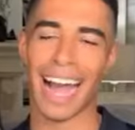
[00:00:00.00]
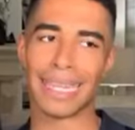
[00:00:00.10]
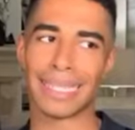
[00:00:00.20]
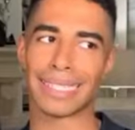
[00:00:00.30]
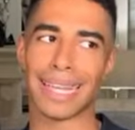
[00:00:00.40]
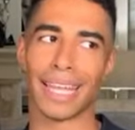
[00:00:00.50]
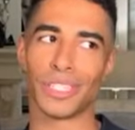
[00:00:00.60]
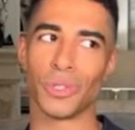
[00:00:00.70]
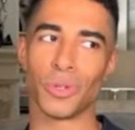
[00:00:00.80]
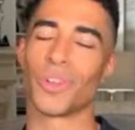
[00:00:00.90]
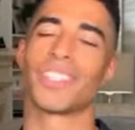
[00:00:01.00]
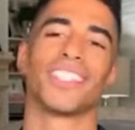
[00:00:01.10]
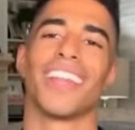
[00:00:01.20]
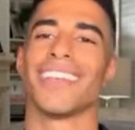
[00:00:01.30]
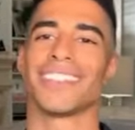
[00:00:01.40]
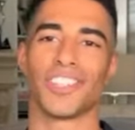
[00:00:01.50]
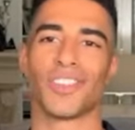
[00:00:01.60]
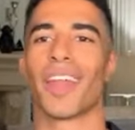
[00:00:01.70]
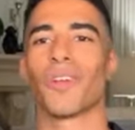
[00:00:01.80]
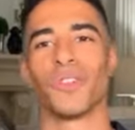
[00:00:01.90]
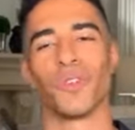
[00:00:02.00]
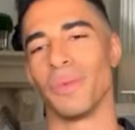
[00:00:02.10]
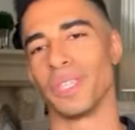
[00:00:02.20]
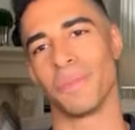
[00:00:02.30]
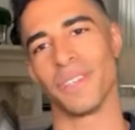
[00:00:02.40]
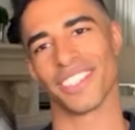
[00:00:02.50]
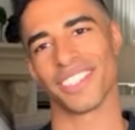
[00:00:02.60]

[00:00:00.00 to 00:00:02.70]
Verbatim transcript: I decide to crystallize and shatter into a million pieces.